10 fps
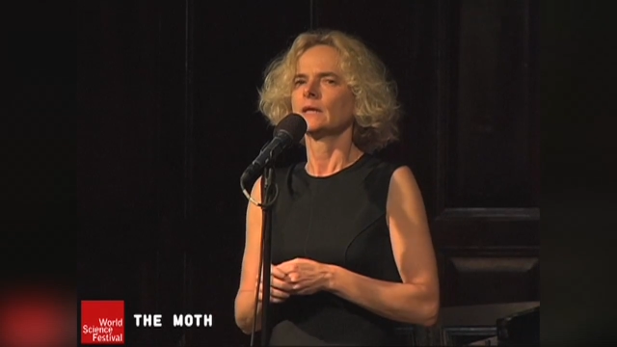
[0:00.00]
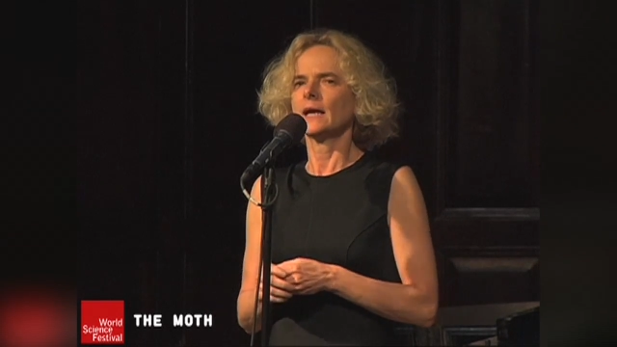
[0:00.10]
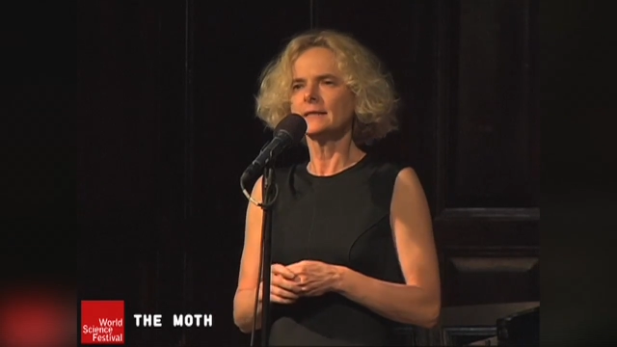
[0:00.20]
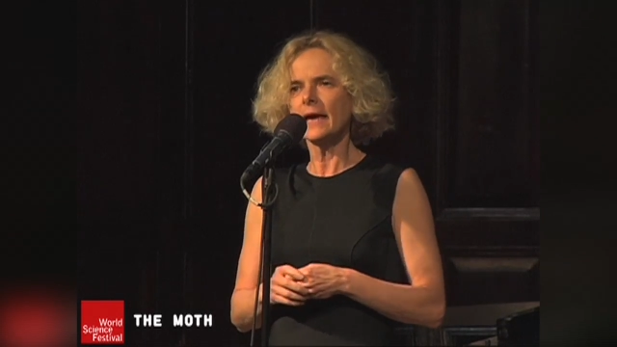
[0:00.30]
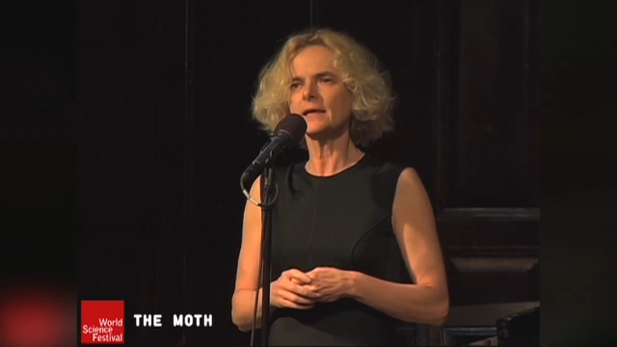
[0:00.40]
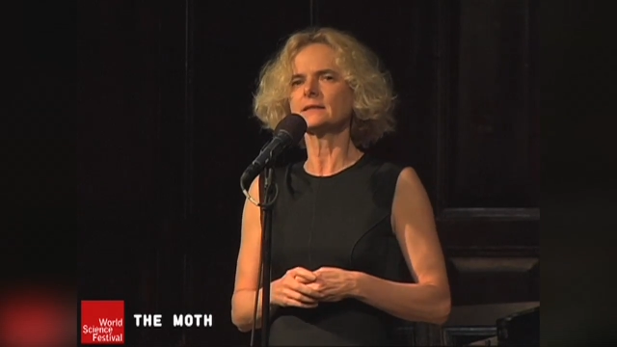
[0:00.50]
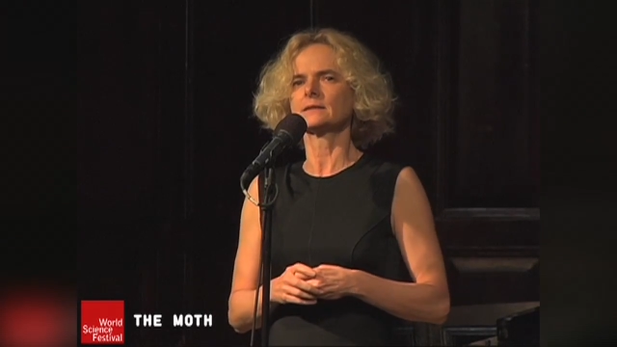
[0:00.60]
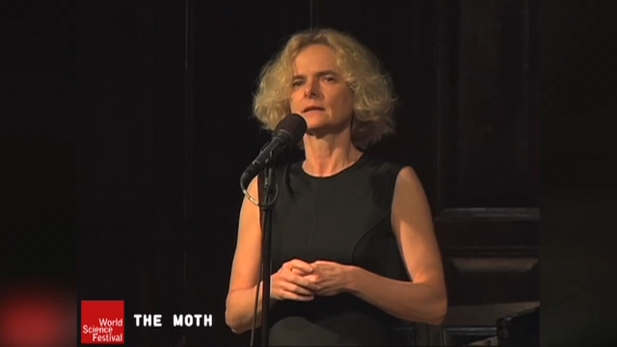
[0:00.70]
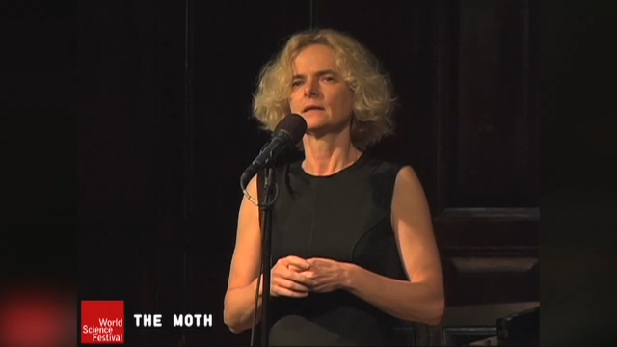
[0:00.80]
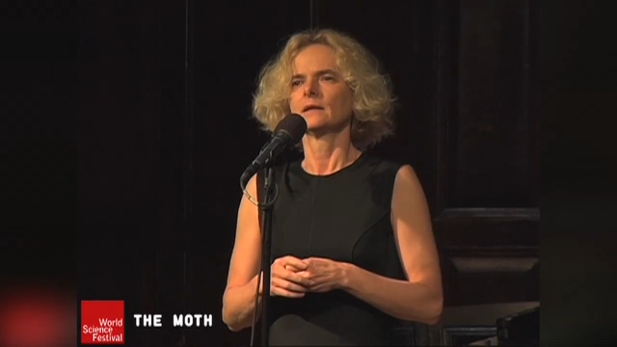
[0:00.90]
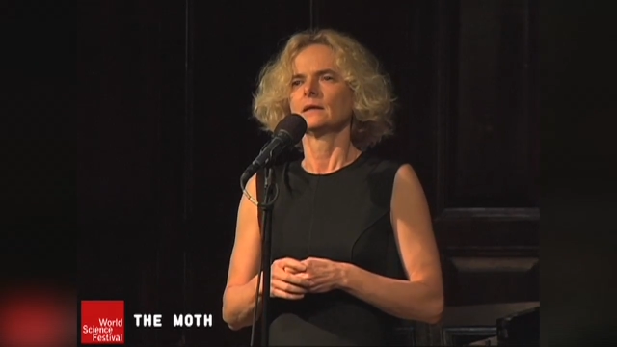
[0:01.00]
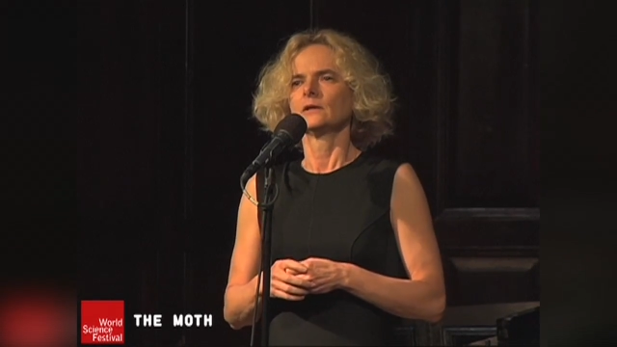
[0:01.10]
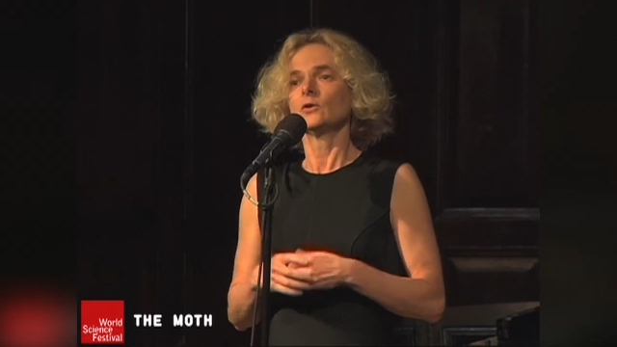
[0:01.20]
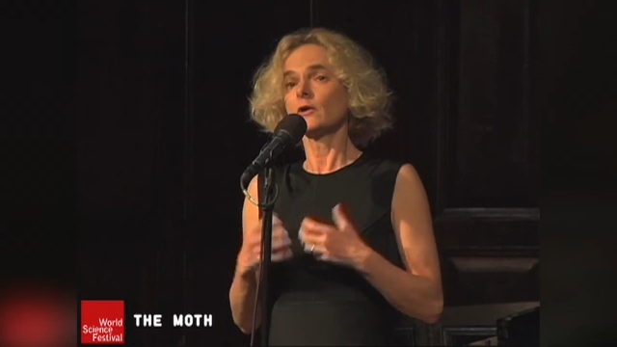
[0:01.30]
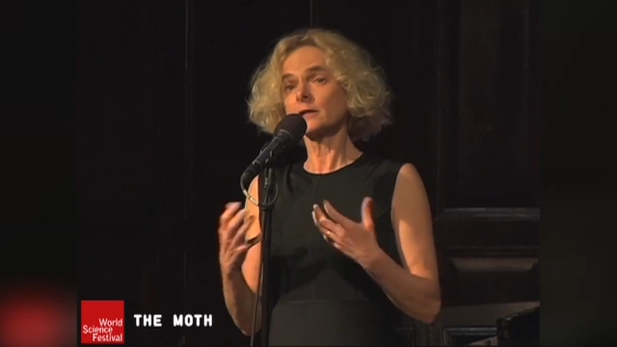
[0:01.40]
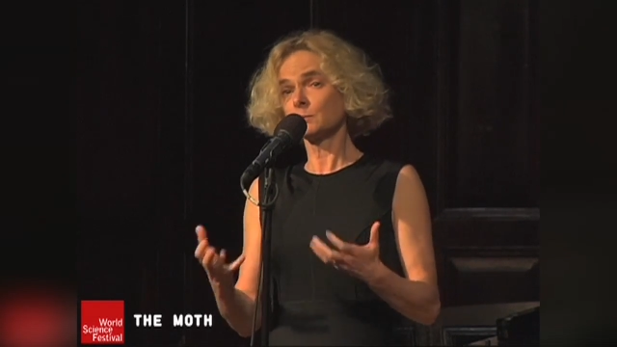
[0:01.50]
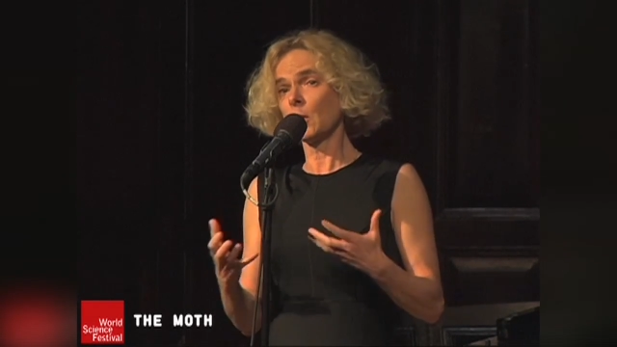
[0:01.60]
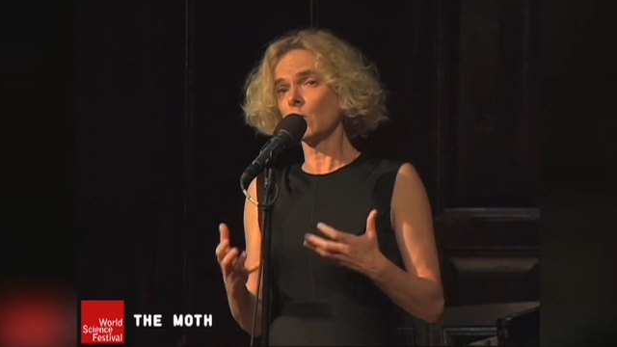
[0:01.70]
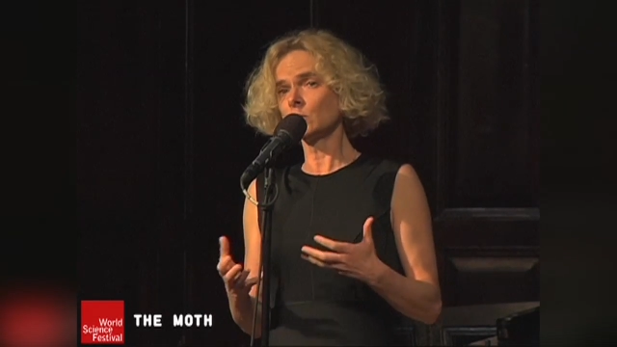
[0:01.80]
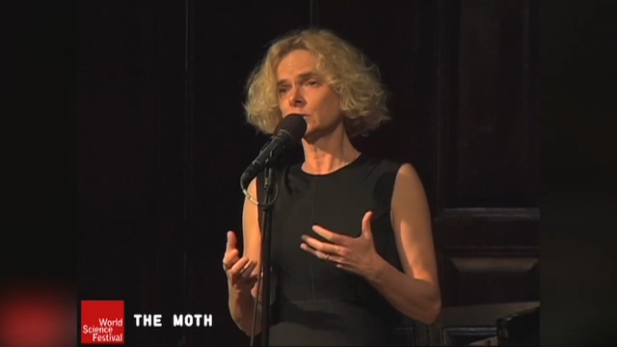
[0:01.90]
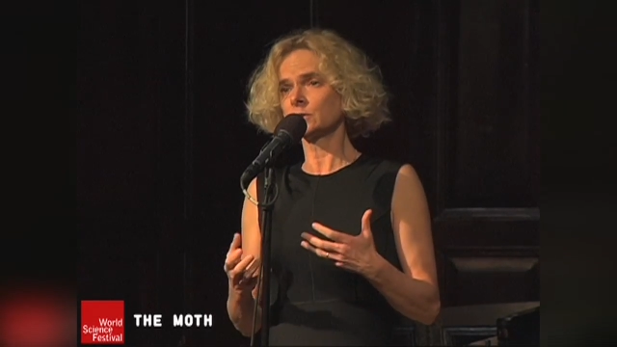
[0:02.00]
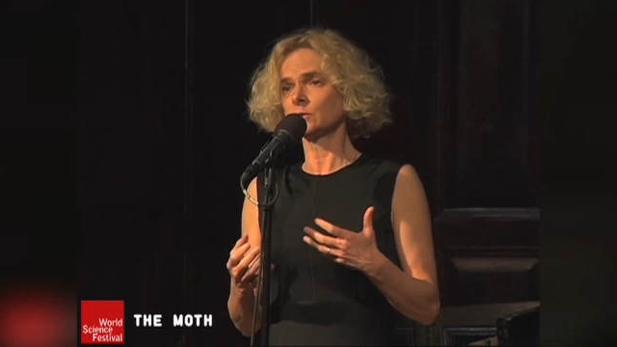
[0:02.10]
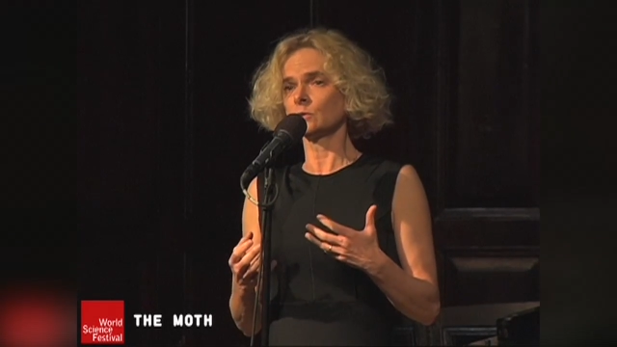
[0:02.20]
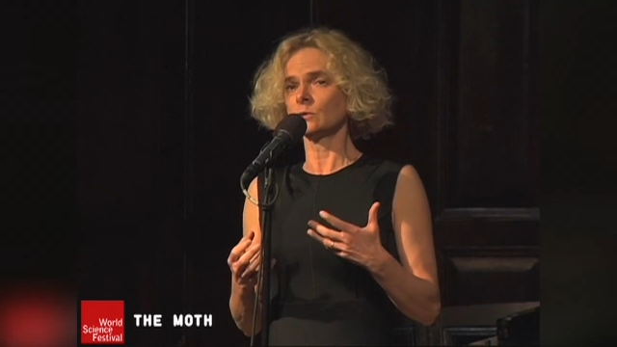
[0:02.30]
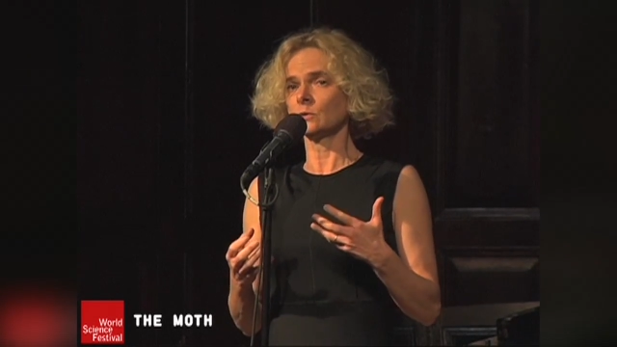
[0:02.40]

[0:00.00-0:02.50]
And yes, you're exposed to